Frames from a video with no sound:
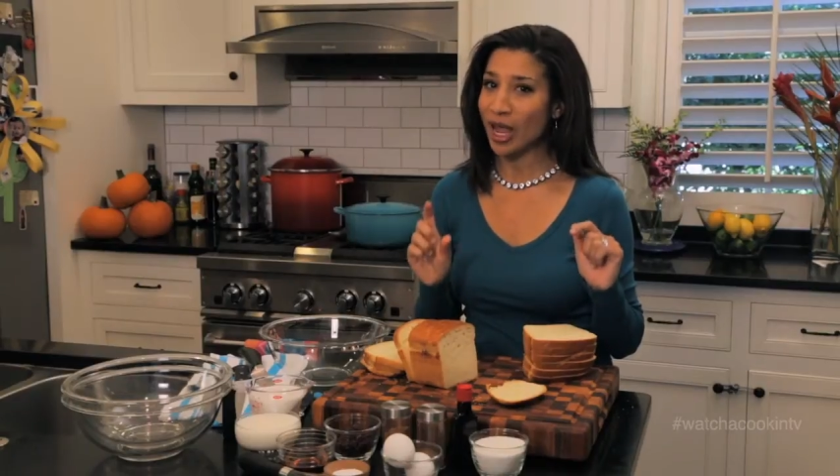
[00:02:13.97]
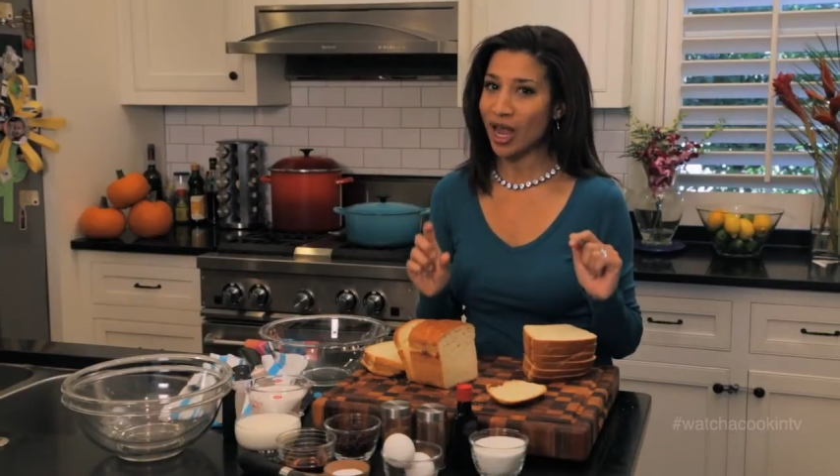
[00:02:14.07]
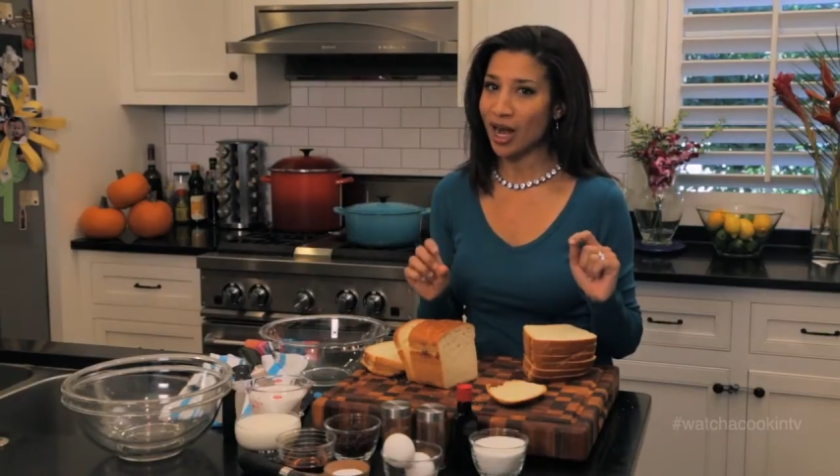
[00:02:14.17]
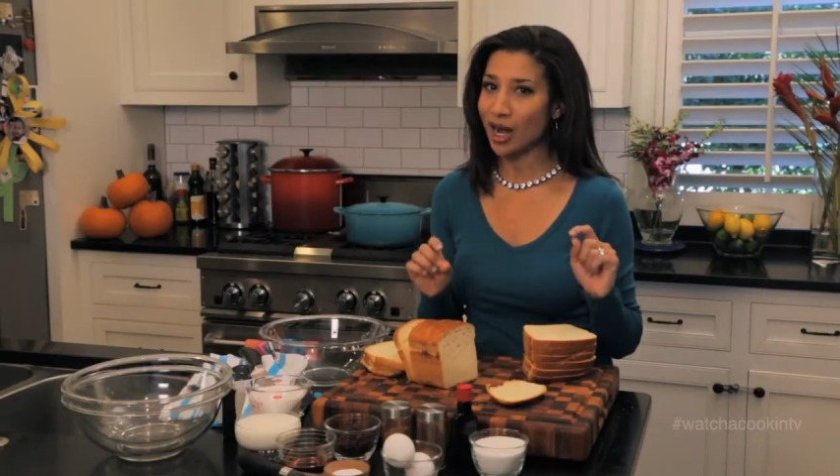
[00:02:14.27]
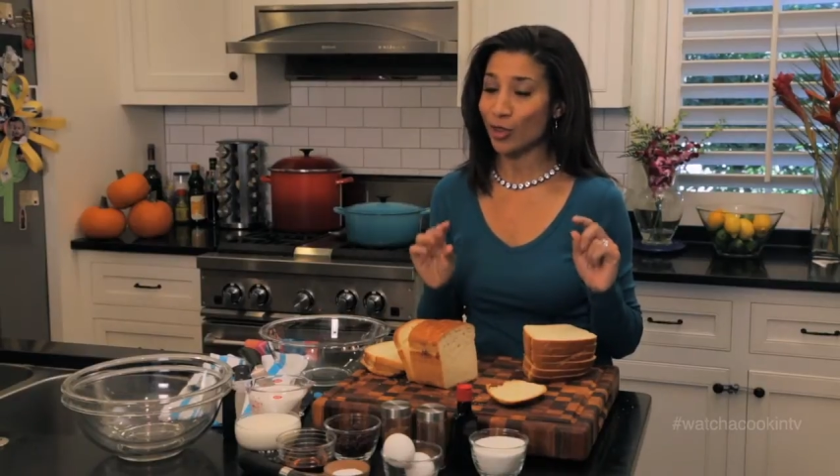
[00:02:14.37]

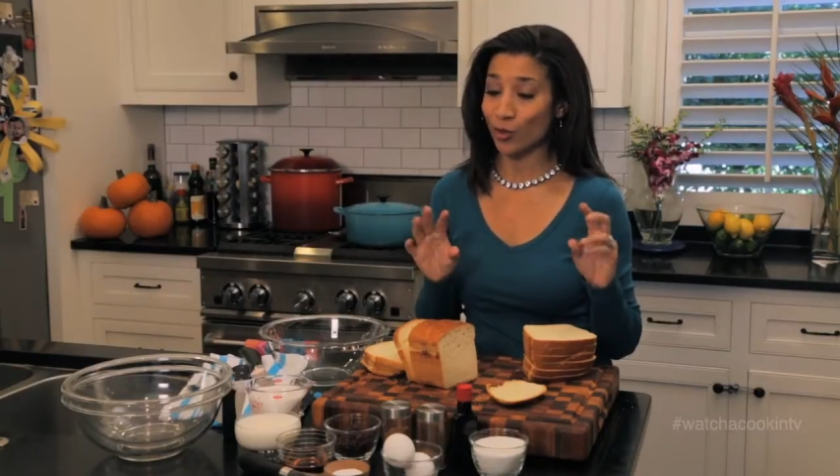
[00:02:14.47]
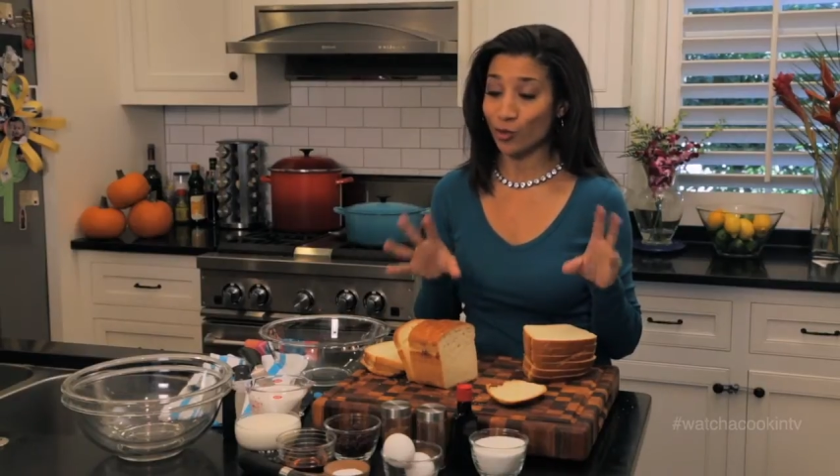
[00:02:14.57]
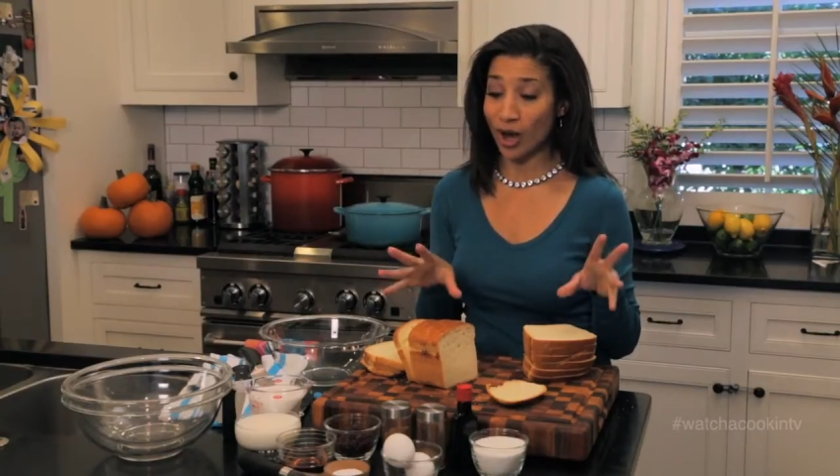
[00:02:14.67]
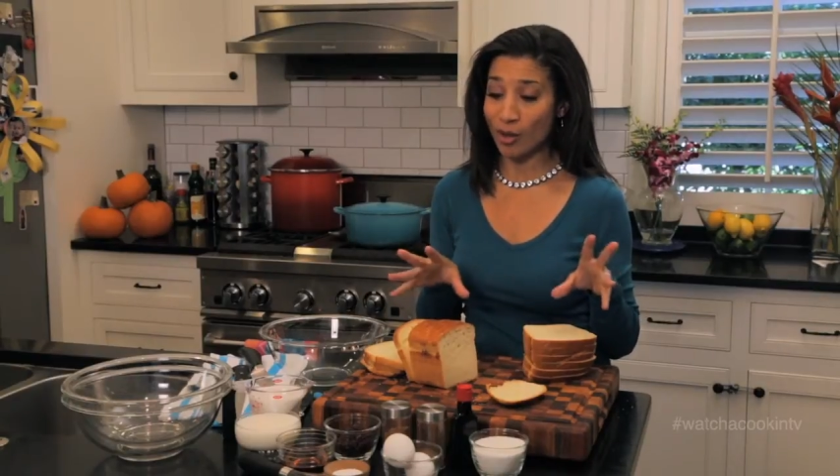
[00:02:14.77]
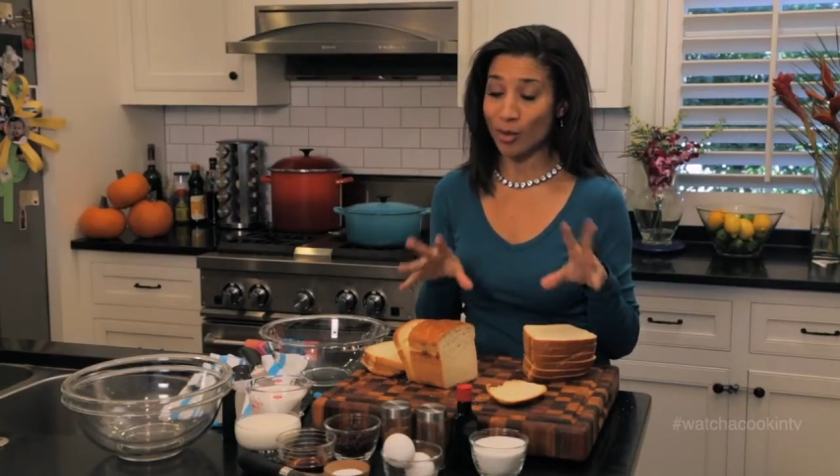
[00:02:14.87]

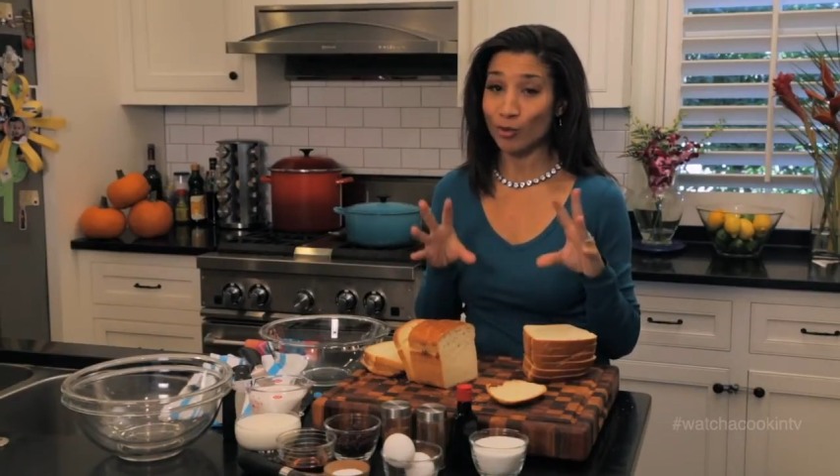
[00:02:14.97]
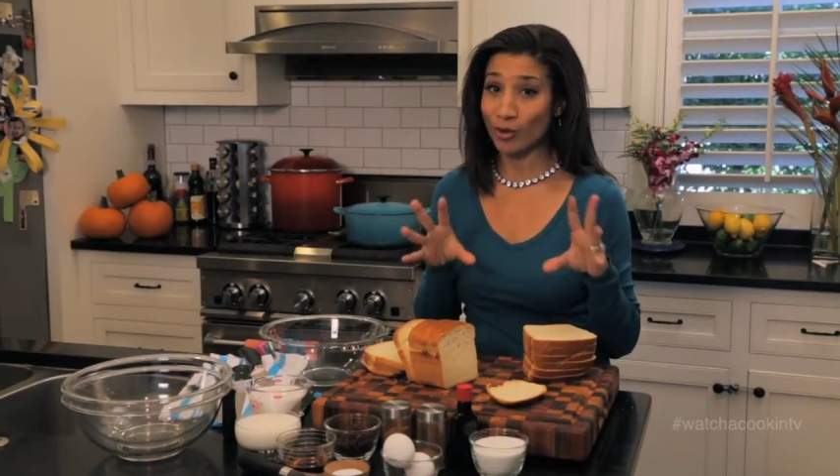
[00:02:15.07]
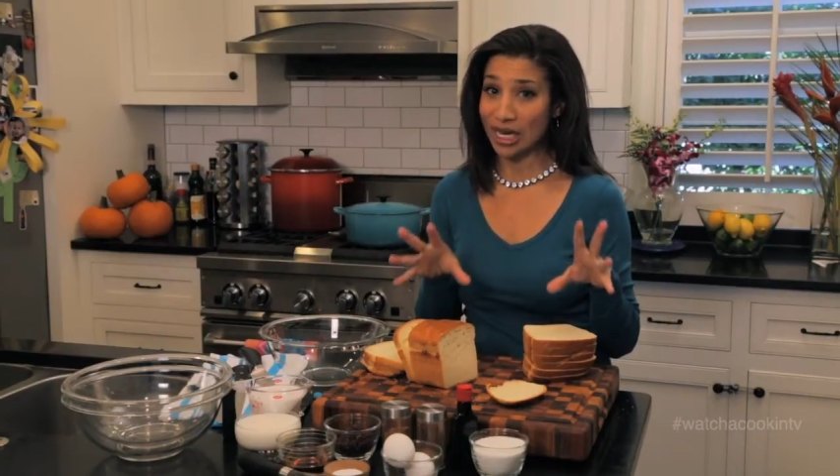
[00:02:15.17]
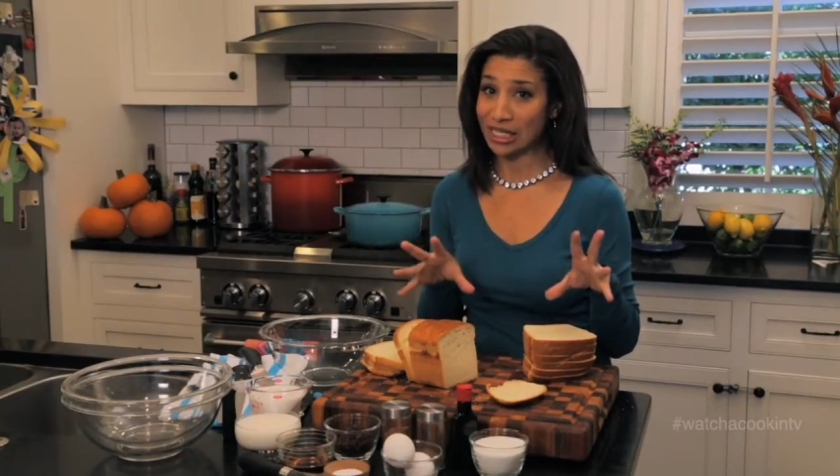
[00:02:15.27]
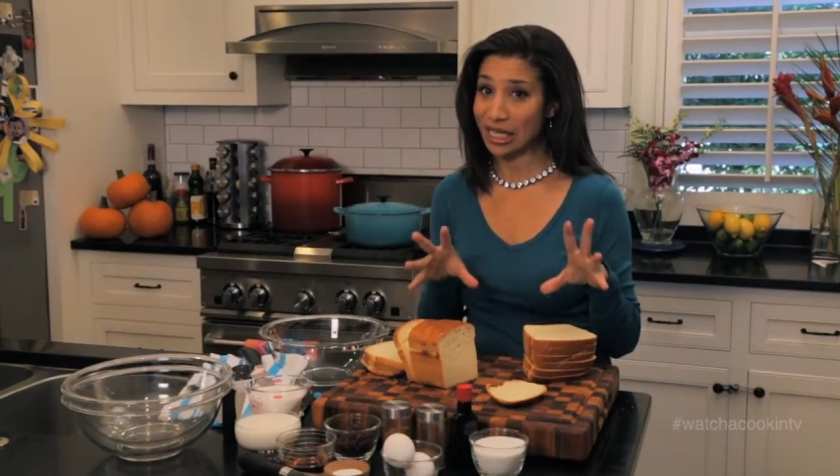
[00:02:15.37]
prepare the
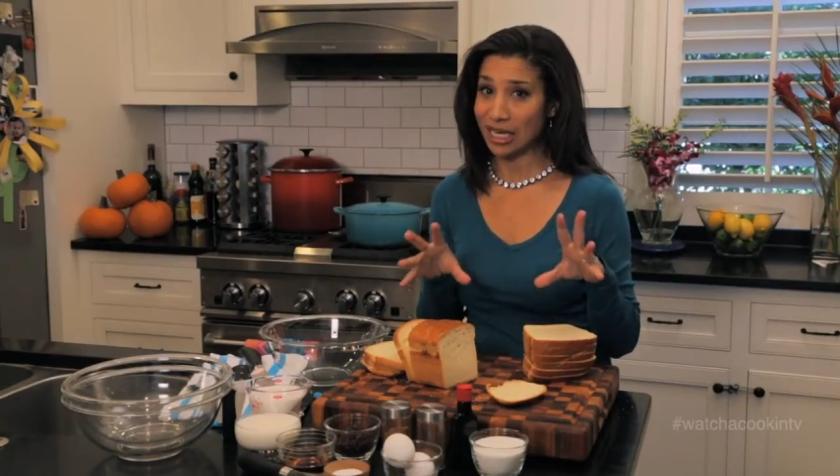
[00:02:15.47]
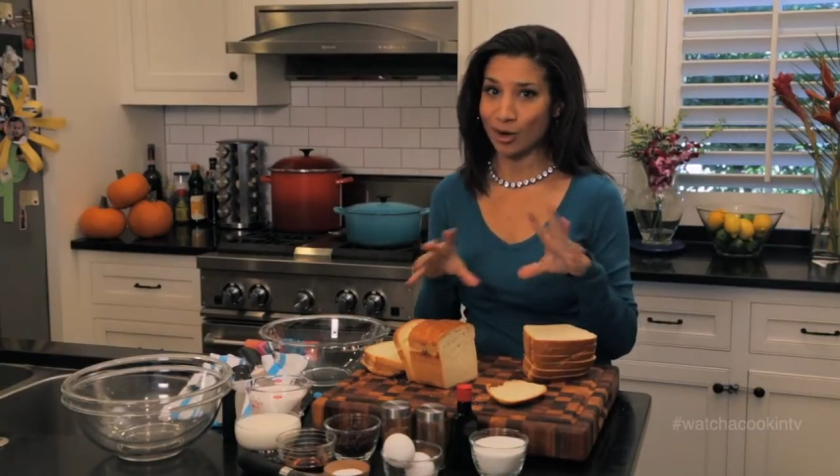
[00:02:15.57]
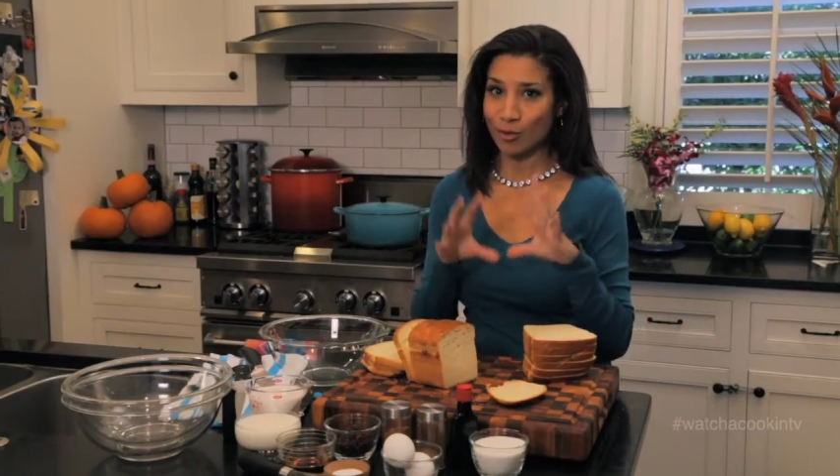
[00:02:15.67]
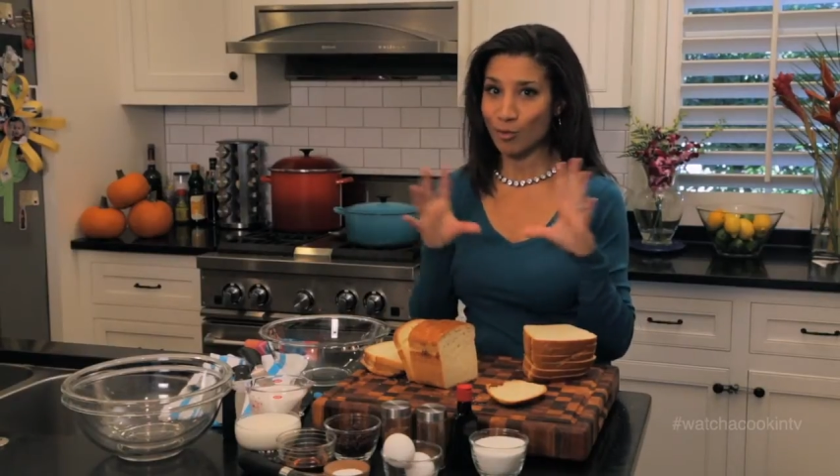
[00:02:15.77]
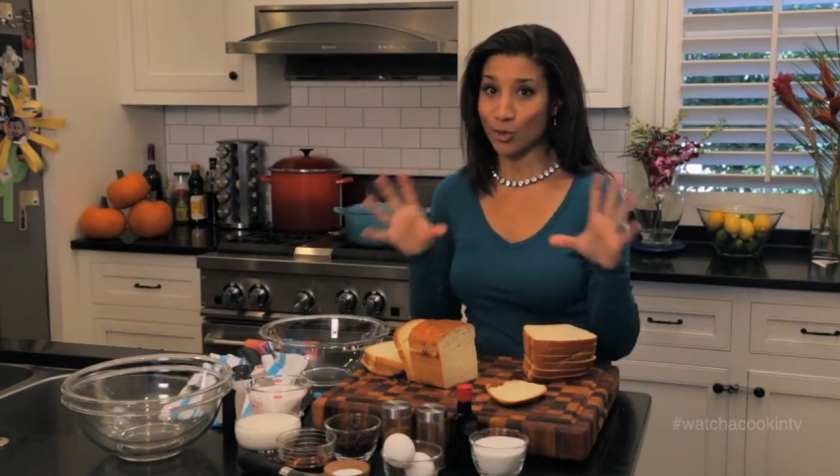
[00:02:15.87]
rum
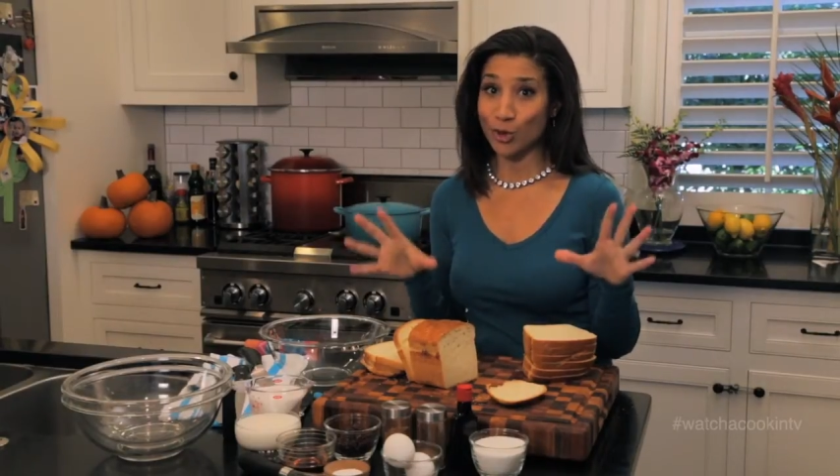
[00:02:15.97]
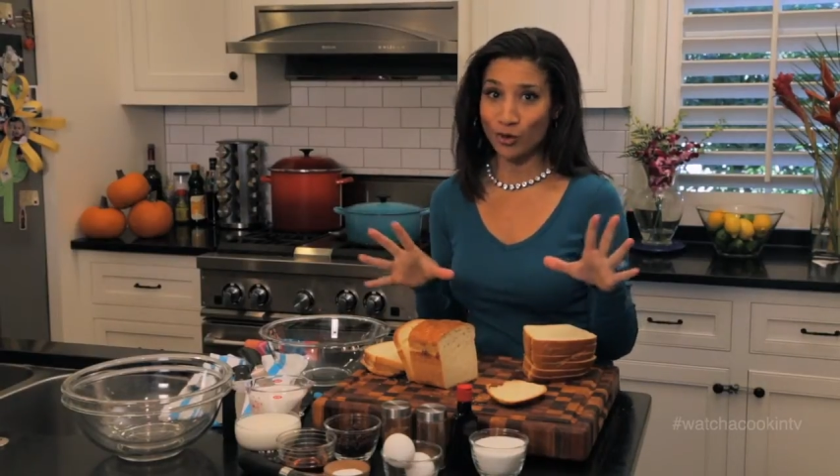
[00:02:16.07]
raisin,